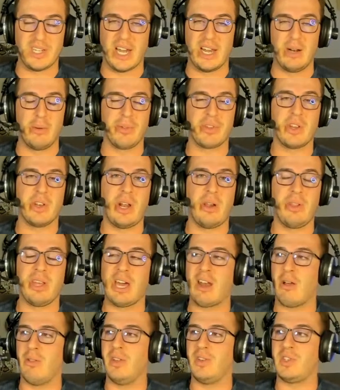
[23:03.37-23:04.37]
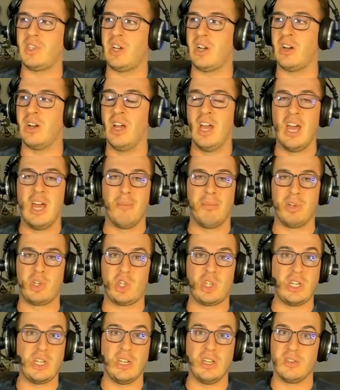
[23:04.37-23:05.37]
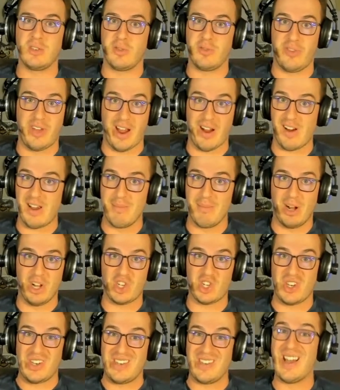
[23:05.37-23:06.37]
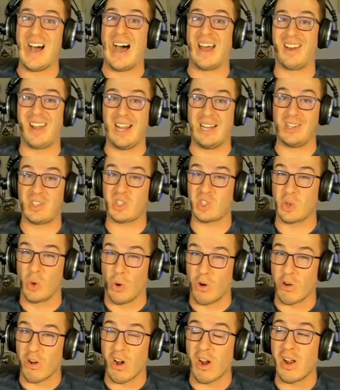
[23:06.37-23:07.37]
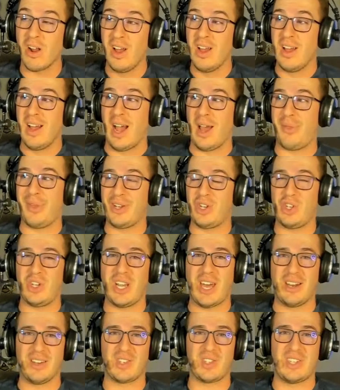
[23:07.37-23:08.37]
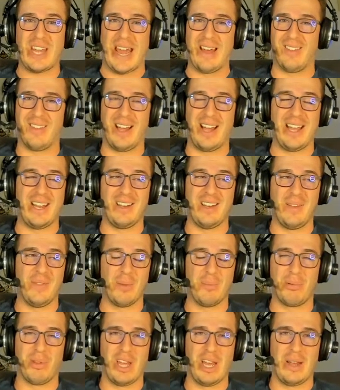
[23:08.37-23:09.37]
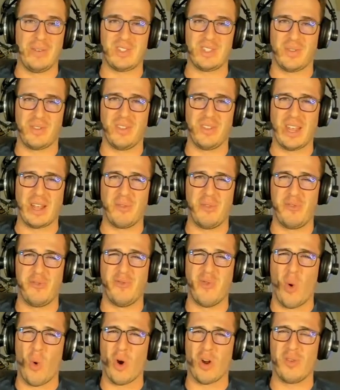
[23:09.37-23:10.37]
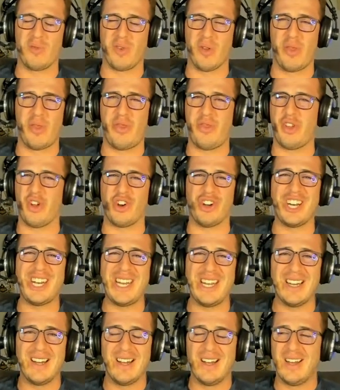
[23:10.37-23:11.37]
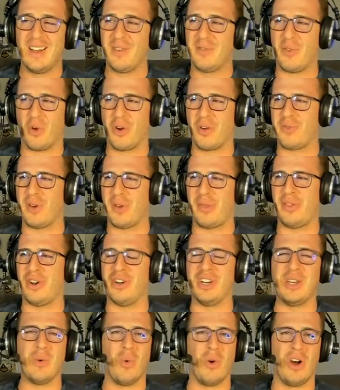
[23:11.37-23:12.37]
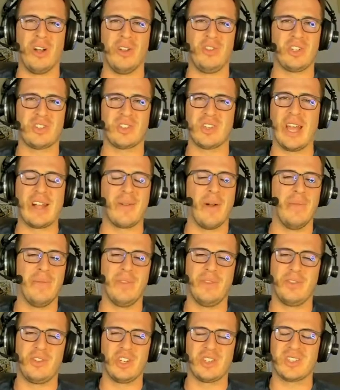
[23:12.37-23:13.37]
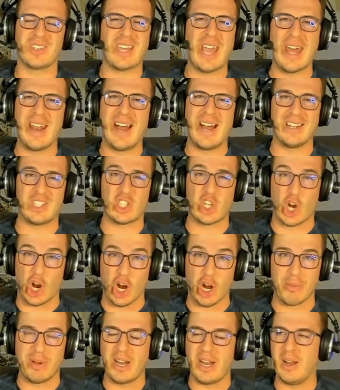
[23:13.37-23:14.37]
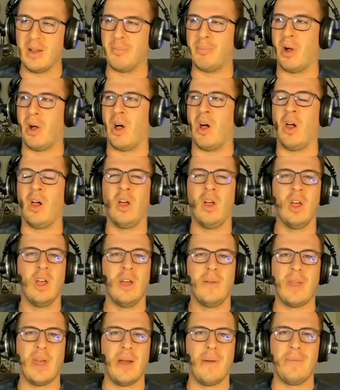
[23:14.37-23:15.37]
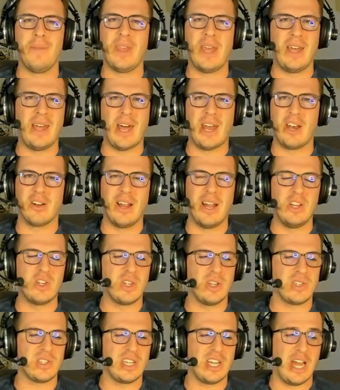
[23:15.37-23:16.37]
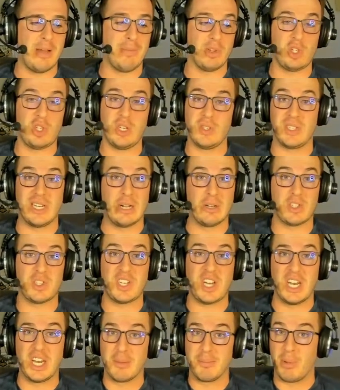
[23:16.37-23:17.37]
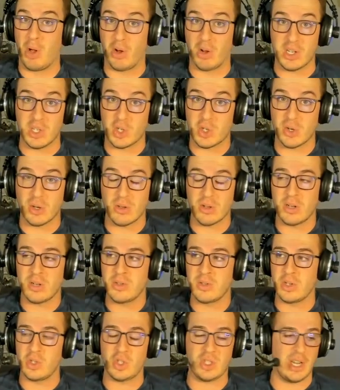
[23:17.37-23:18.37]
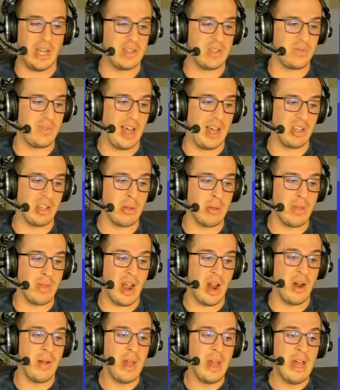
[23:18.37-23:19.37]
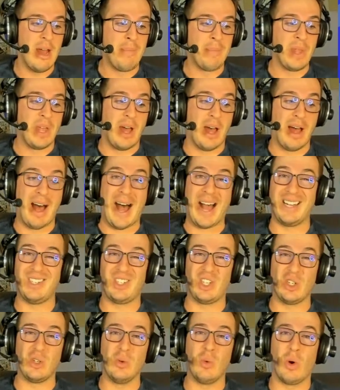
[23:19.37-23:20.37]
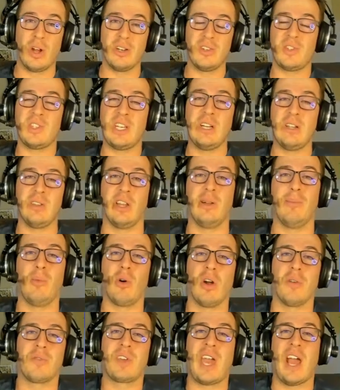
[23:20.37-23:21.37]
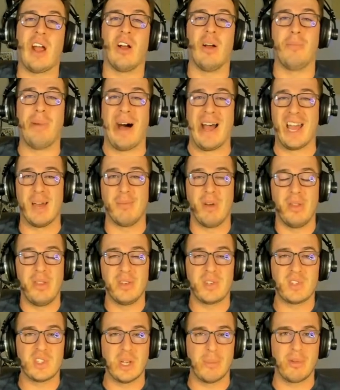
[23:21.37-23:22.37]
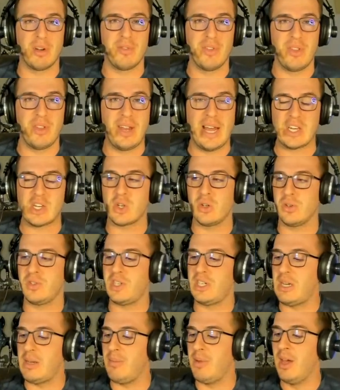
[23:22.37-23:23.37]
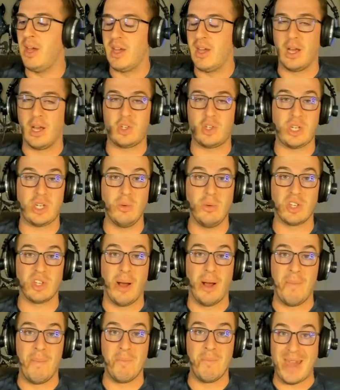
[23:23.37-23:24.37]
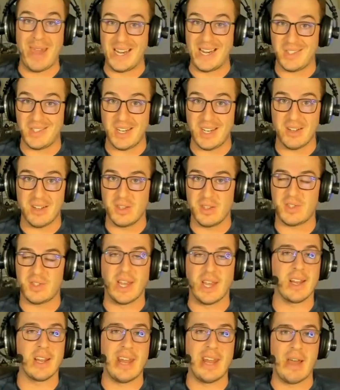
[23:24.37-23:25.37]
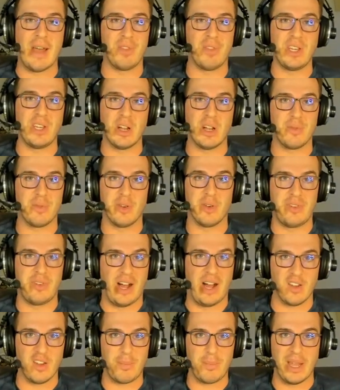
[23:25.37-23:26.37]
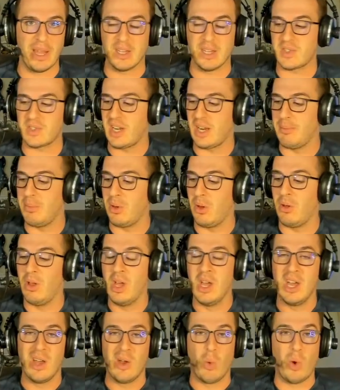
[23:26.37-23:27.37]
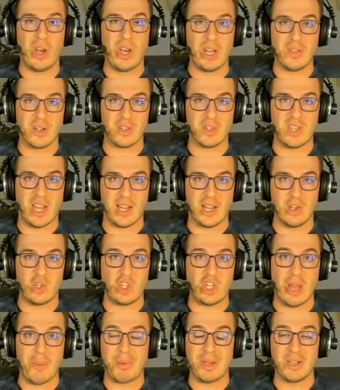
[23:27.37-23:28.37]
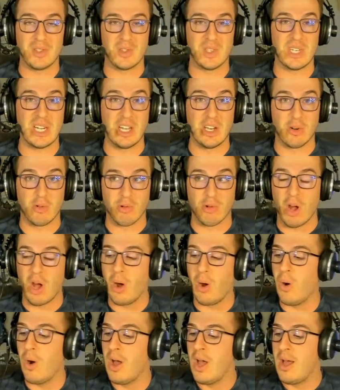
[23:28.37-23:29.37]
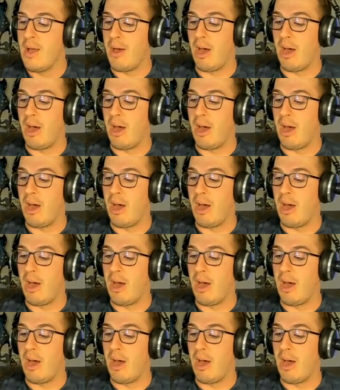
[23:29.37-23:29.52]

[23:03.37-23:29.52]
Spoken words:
title with Corneliano this year, but she is very much not a scorer. I think she had a stat line in the playoffs, something like 4 for 30, 4 for 31, just cannot terminate a ball at her age this time, but she's an outstanding ball controller, so she has value there. I do want to see a little more of Kara Bayama this summer for the national team. She was amazing the second half of the year for Vakifbank Istanbul, winning their second Champions League in a row.